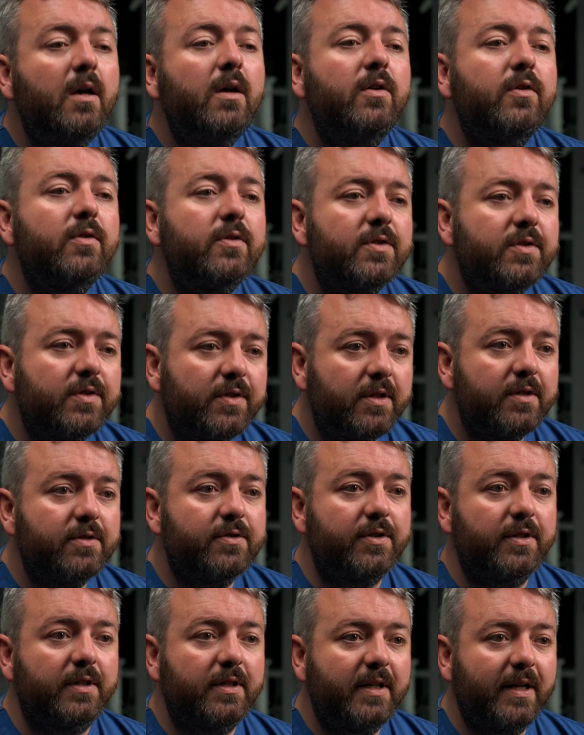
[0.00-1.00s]
Your
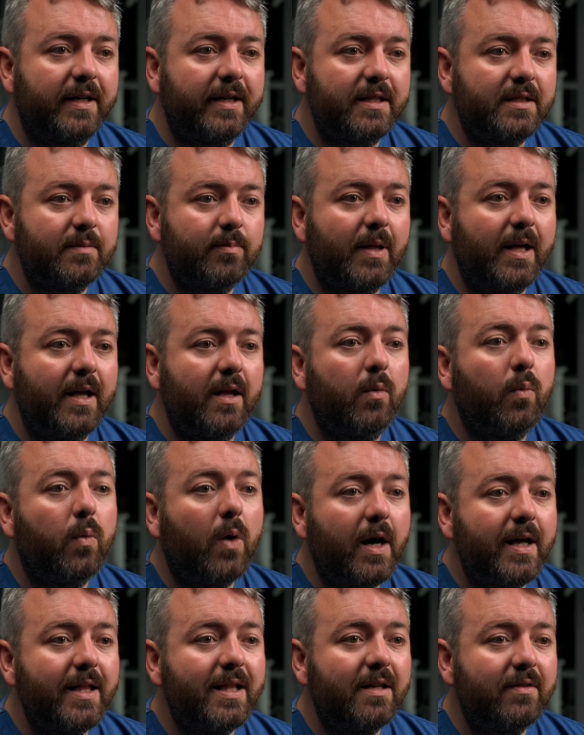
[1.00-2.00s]
surgeon can explain
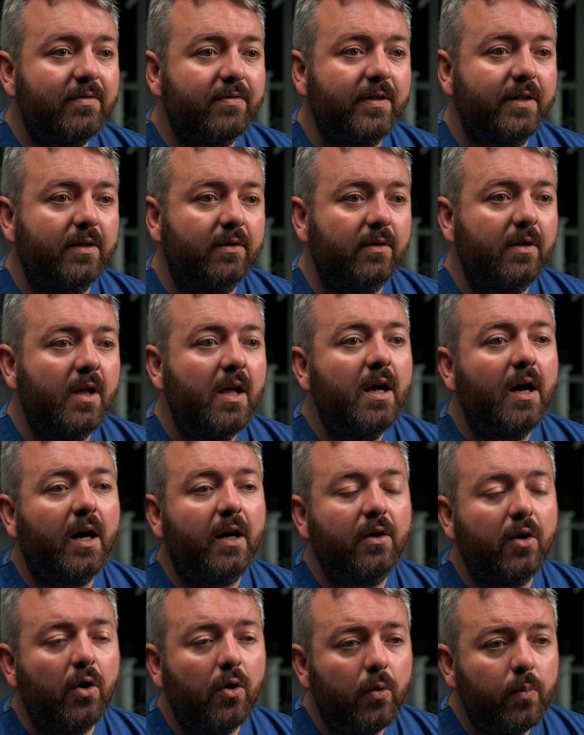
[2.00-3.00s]
why they feel
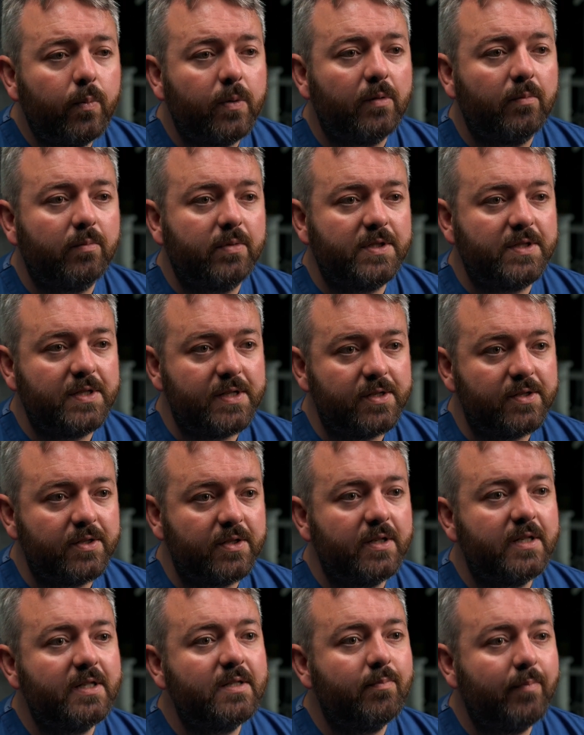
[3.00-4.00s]
an open procedure
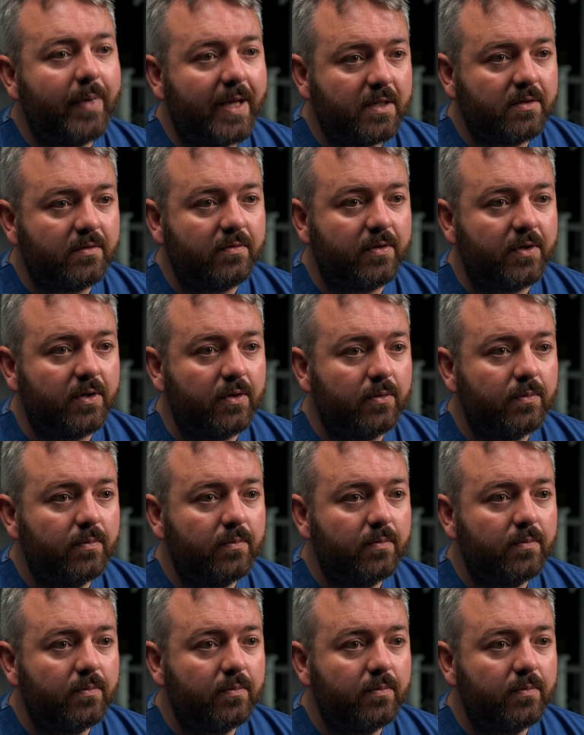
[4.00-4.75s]
is best for you.